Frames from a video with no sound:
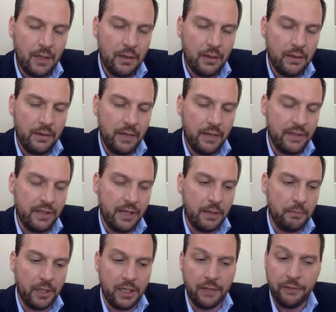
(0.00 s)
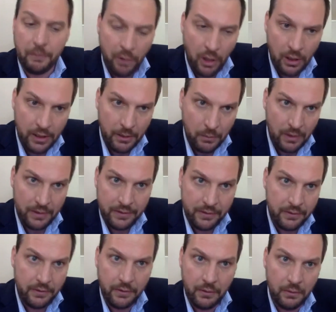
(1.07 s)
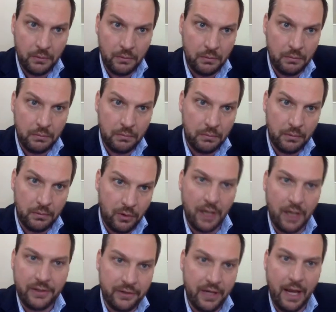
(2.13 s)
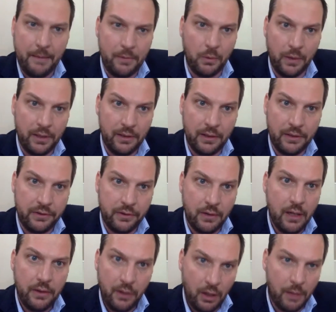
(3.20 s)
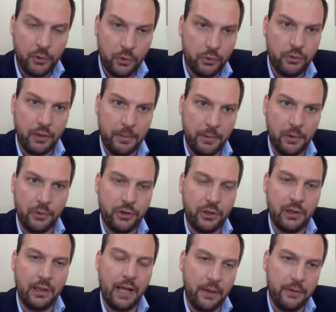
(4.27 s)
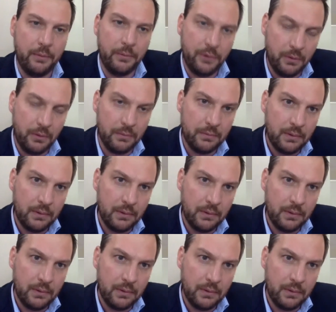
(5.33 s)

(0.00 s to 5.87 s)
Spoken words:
they say, but if a party wants to cross-examine a witness, the arbitral tribunal should allow them to.